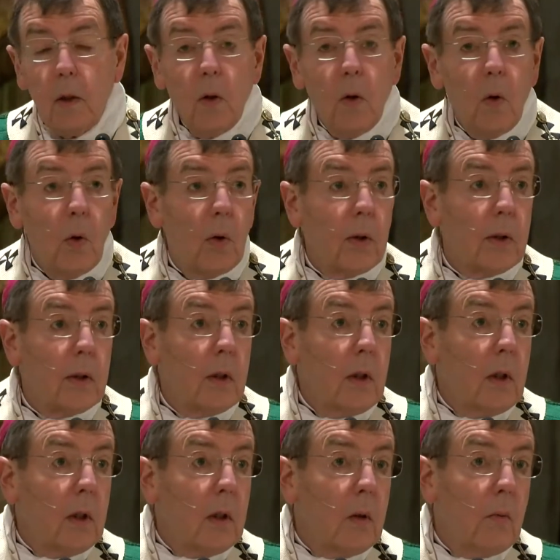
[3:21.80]
Or
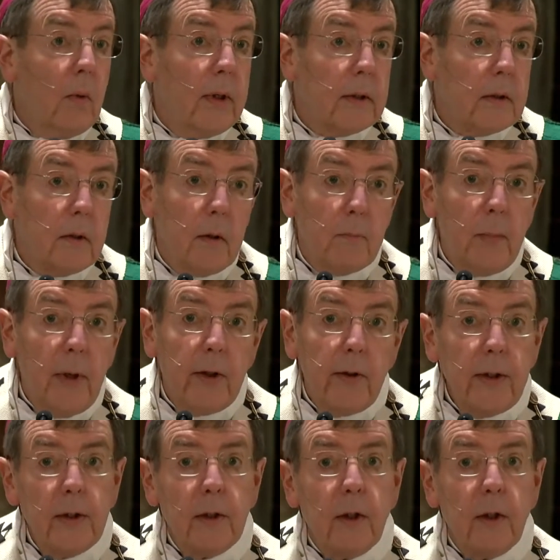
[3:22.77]
when married